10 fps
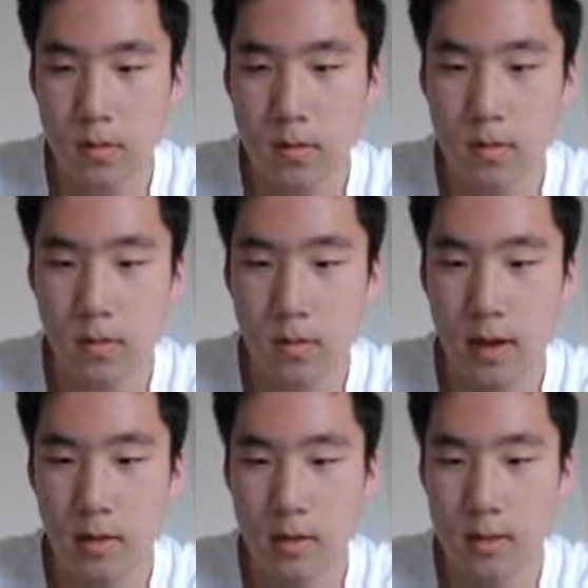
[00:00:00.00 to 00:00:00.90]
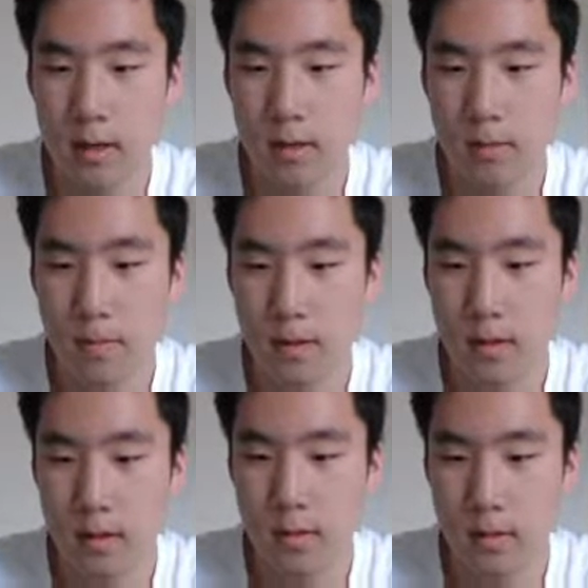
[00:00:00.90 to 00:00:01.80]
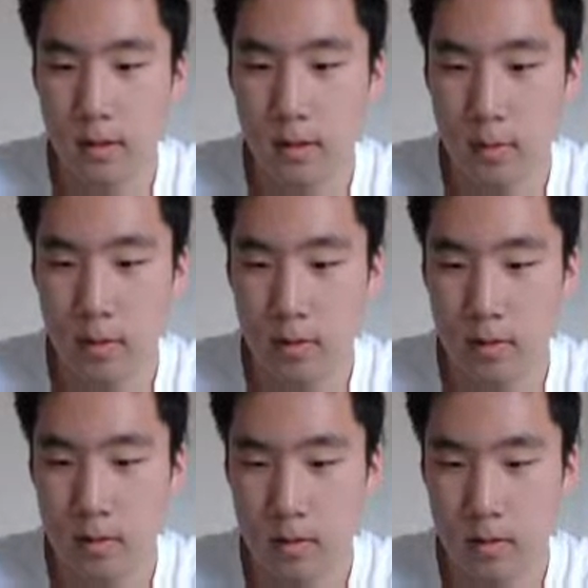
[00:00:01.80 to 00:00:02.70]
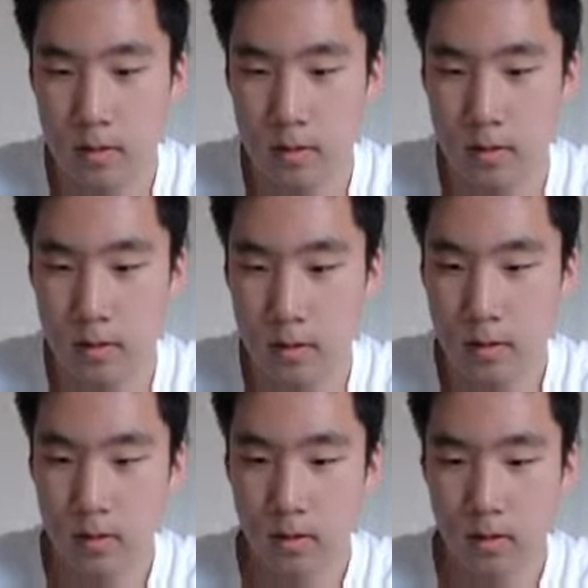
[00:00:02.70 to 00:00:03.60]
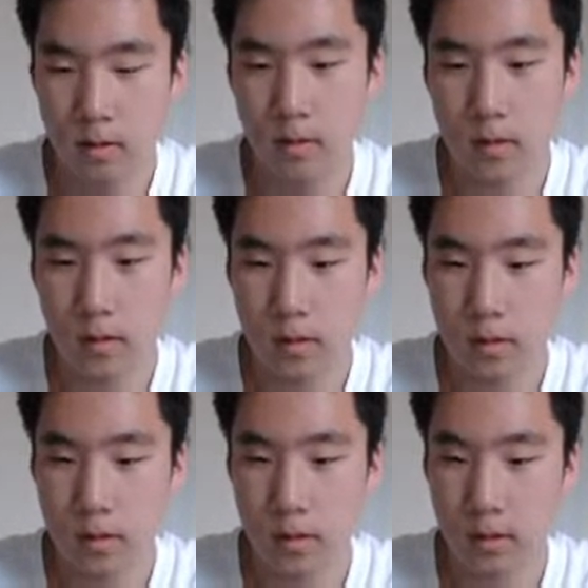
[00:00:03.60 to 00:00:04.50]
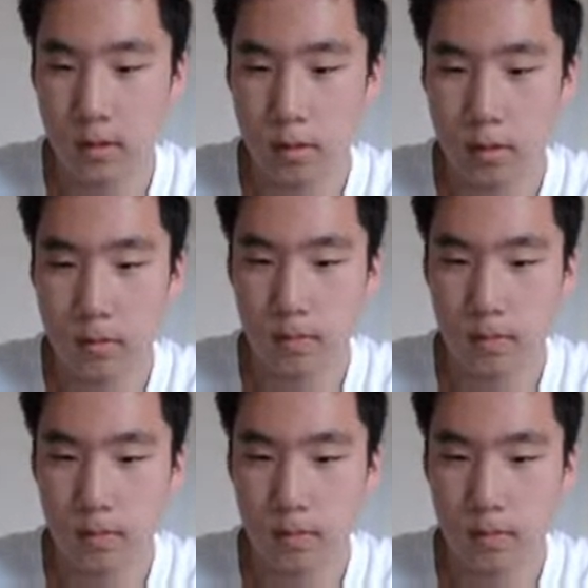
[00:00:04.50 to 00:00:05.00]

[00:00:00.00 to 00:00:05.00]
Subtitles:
So now it's out of being around range -3.